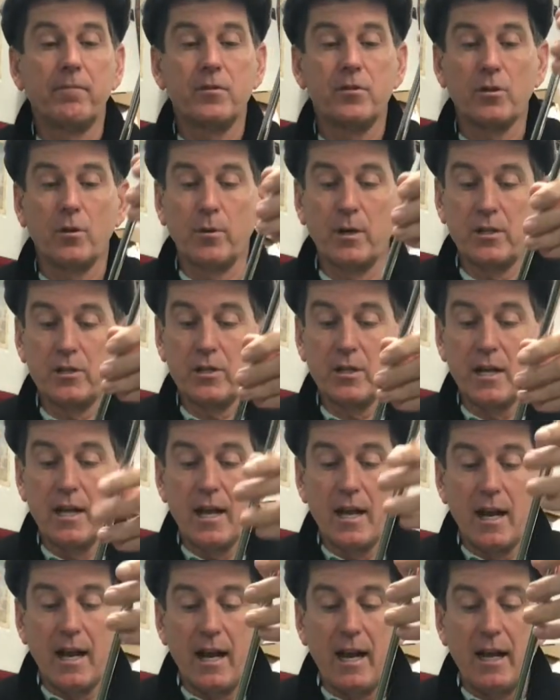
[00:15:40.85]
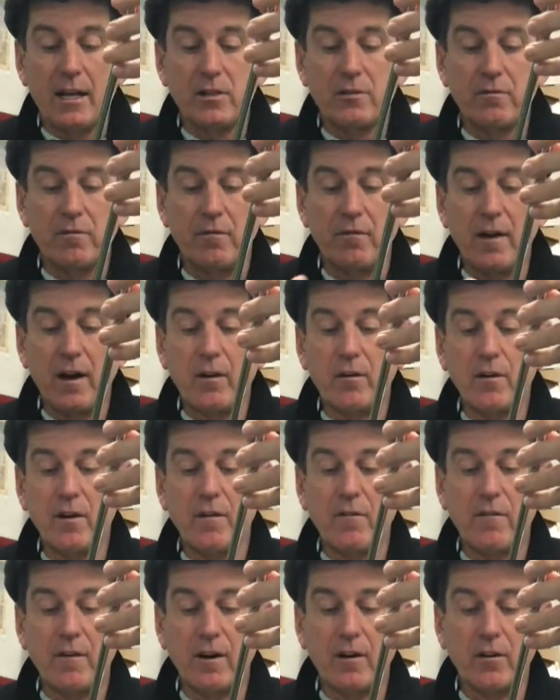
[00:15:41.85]
So it's
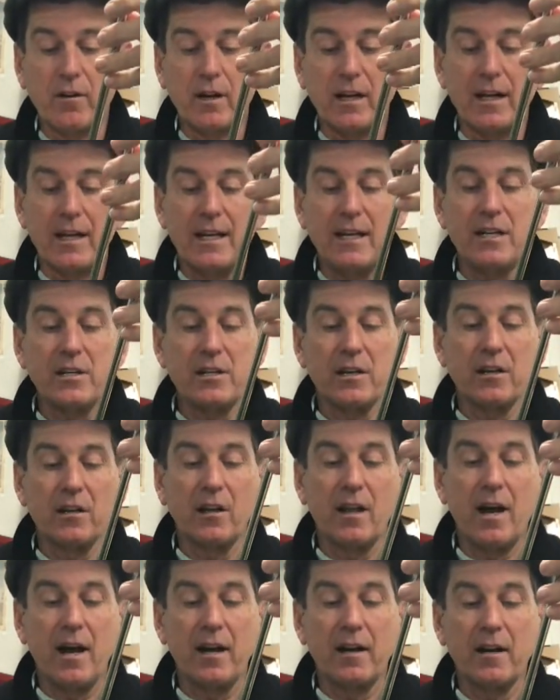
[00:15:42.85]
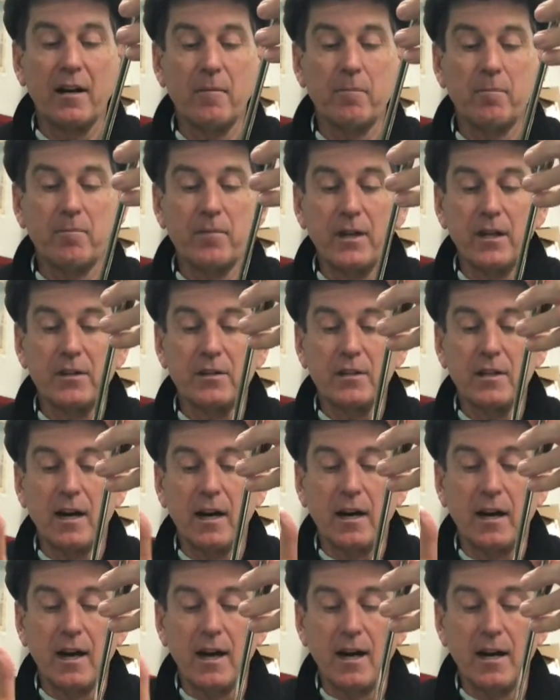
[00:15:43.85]
very, very easy to line up. It's
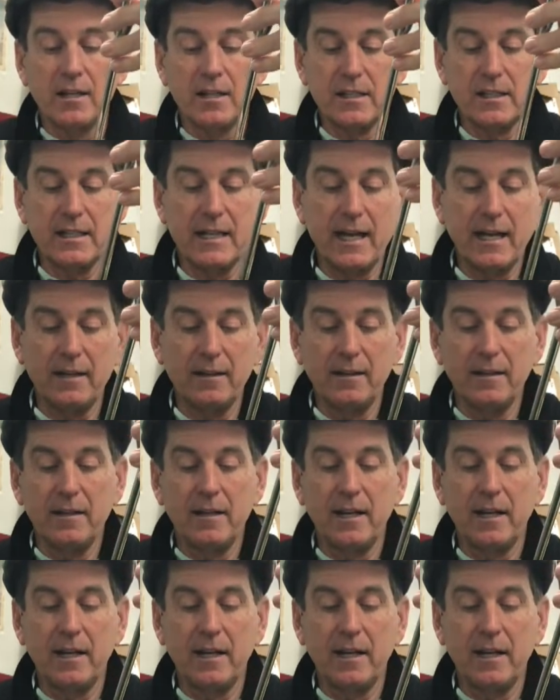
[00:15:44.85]
got onset.